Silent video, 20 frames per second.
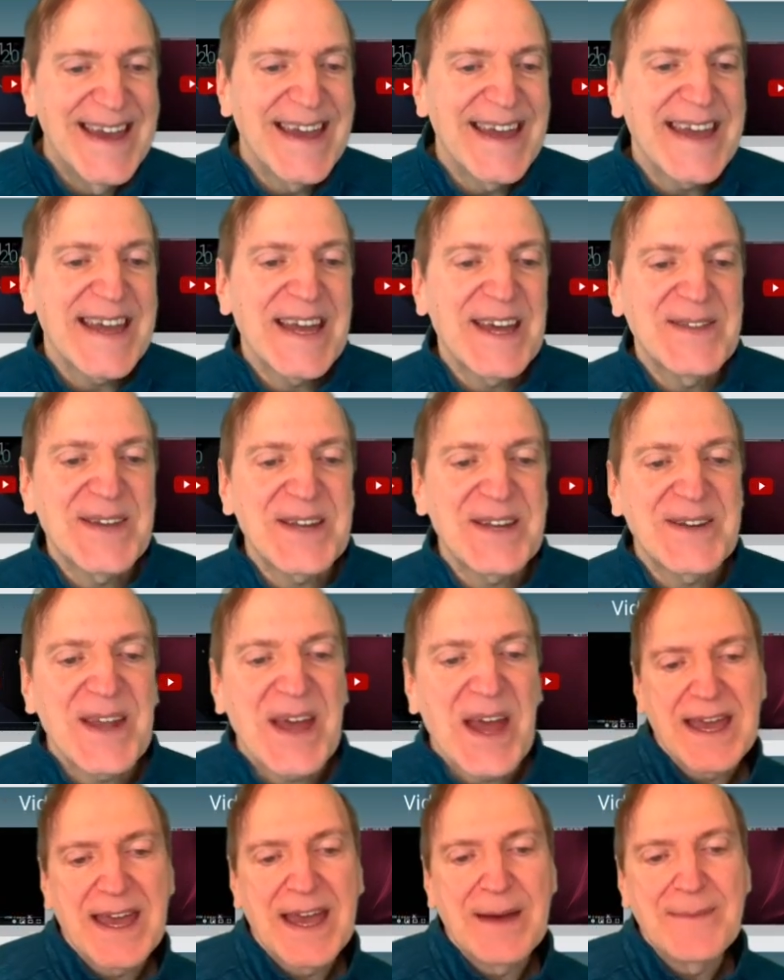And
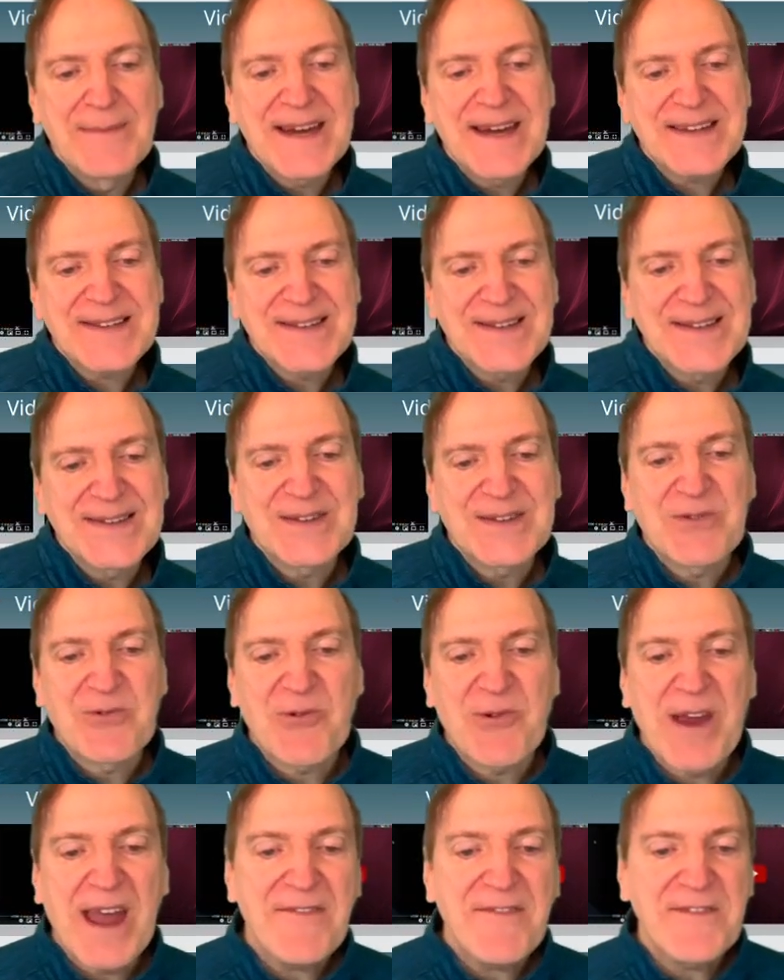then MX's
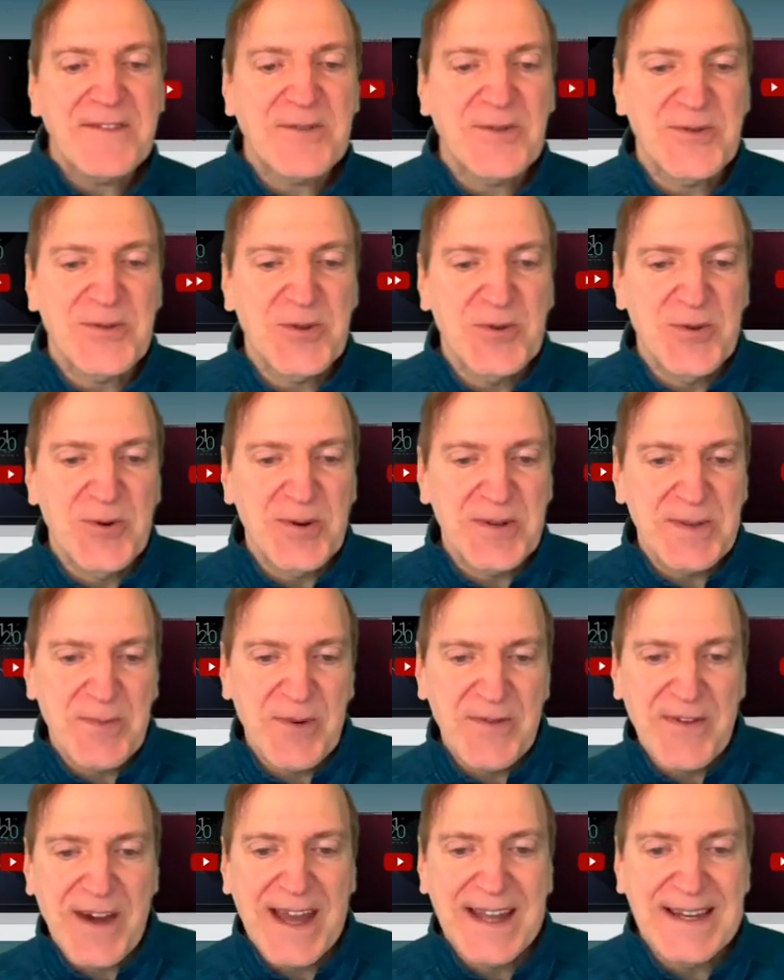graphical tools
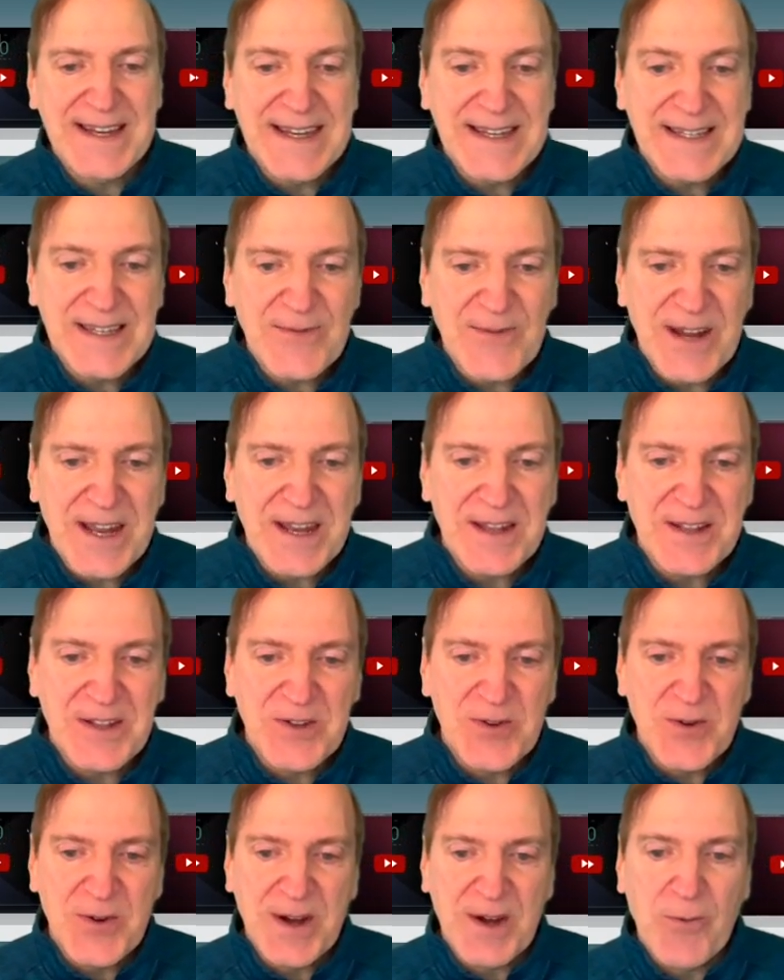provide an easy way to
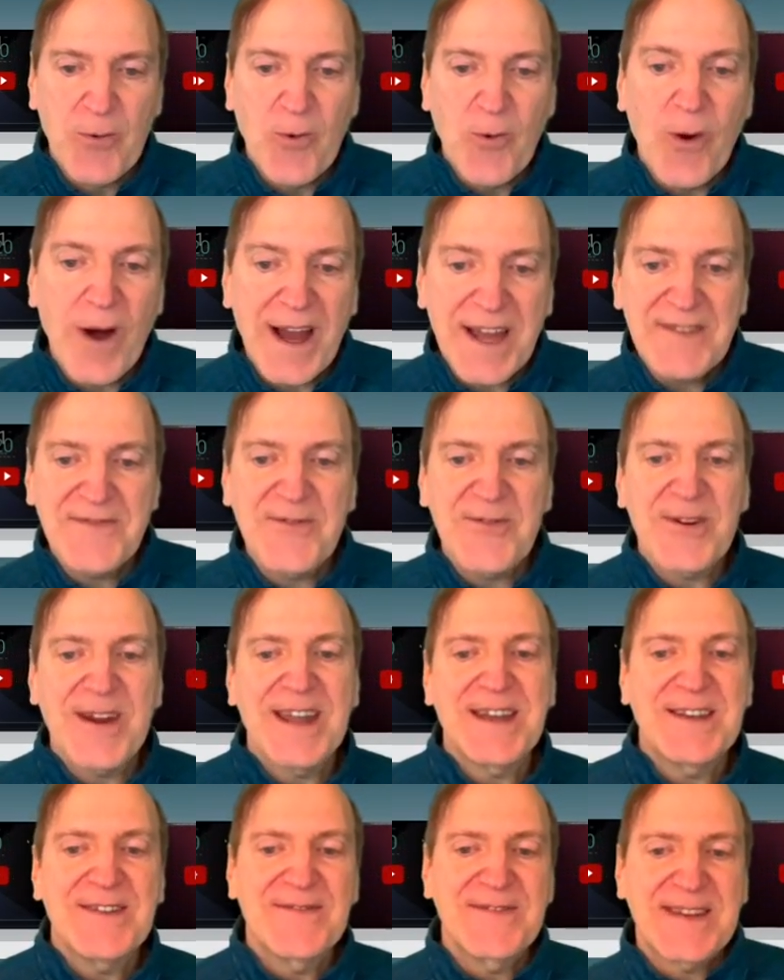do a wide
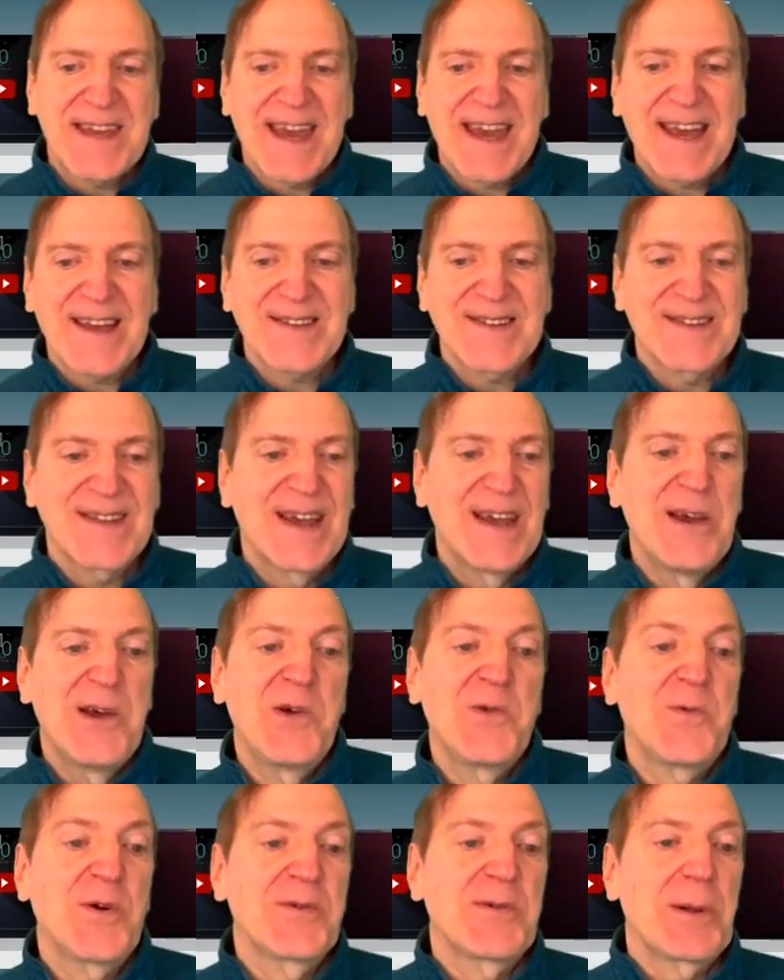variety of tasks,
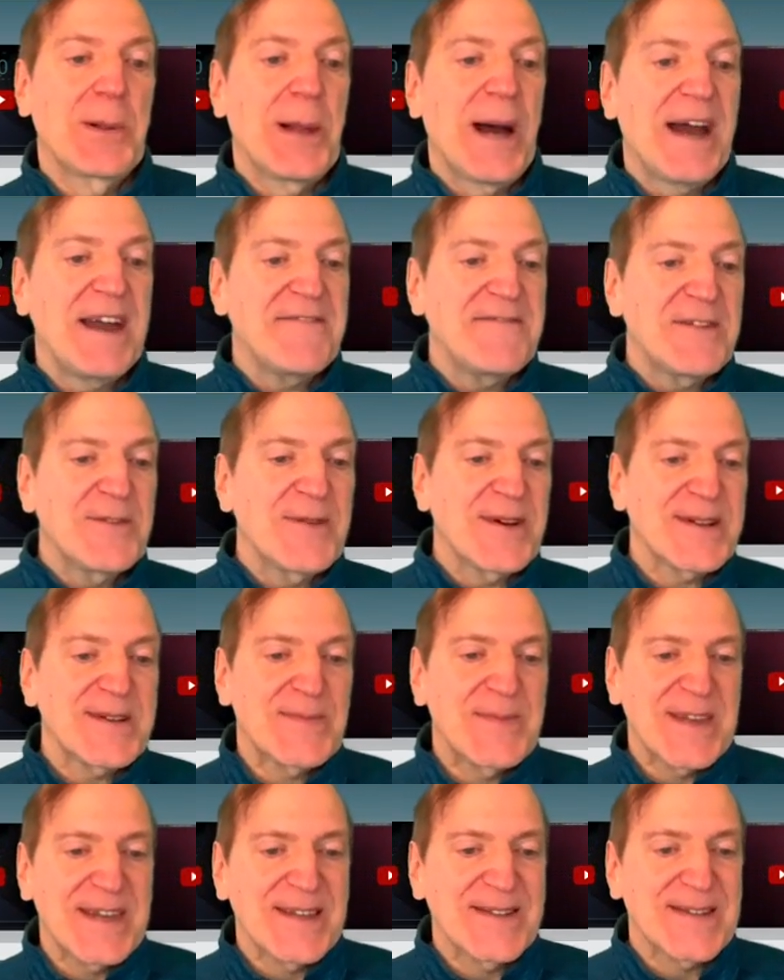while the live
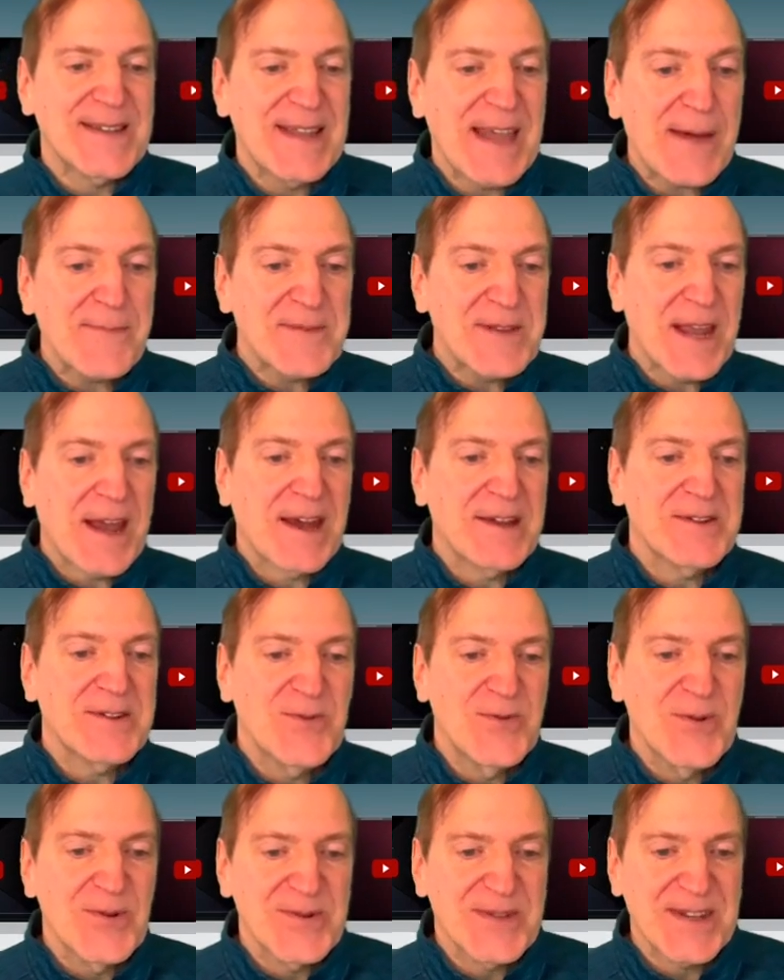USB and snapshot
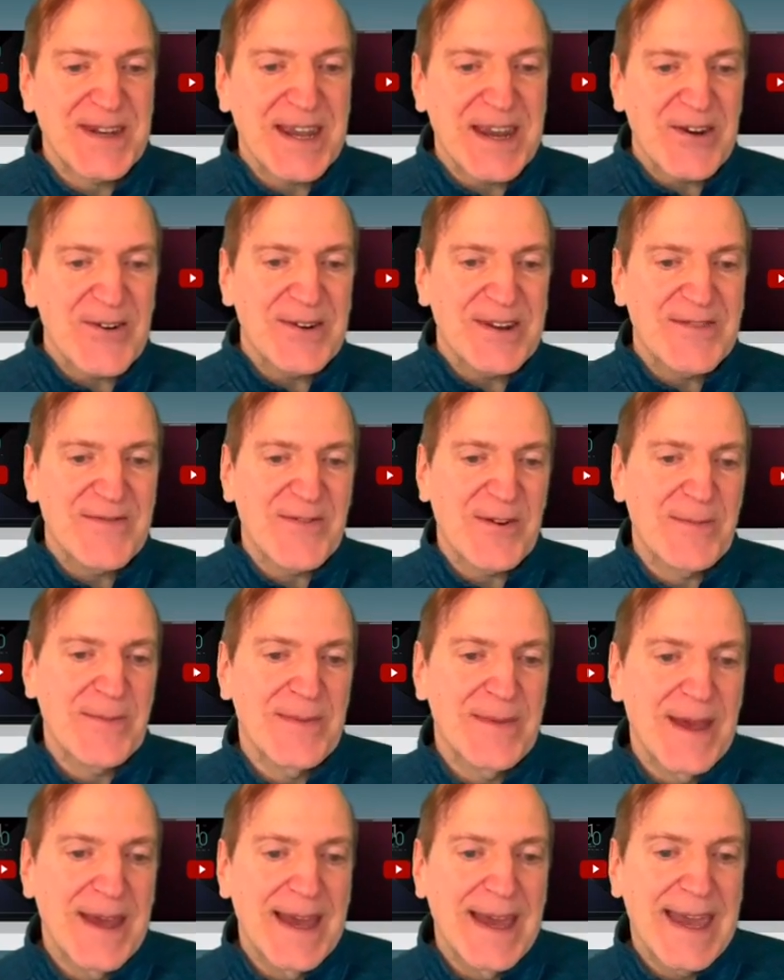tools inherited
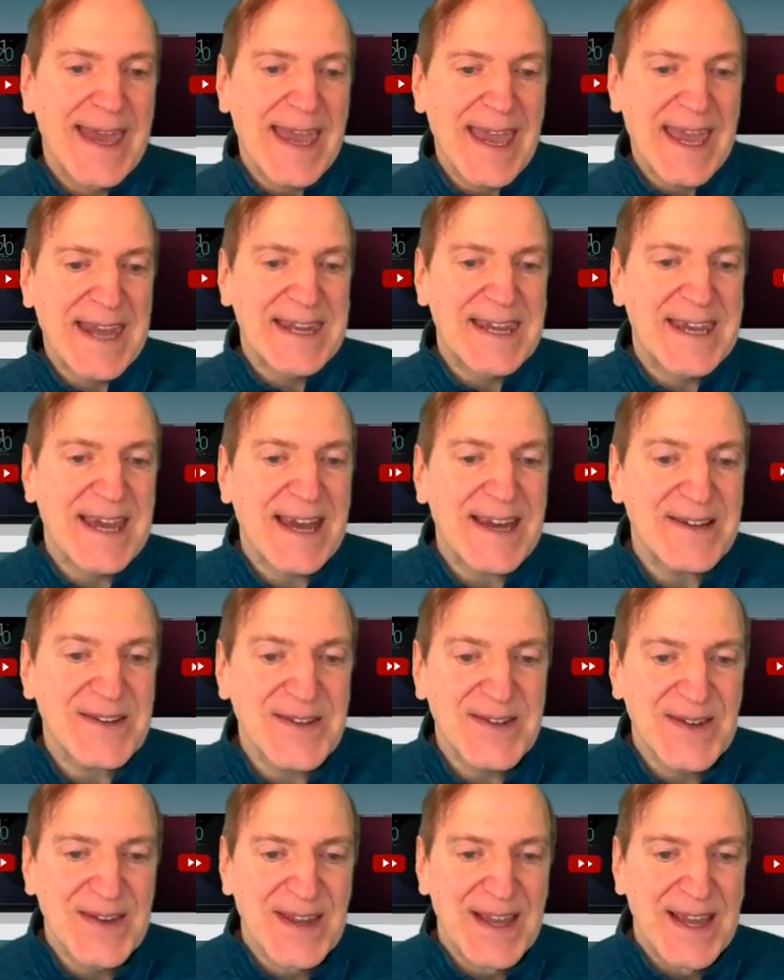from antiX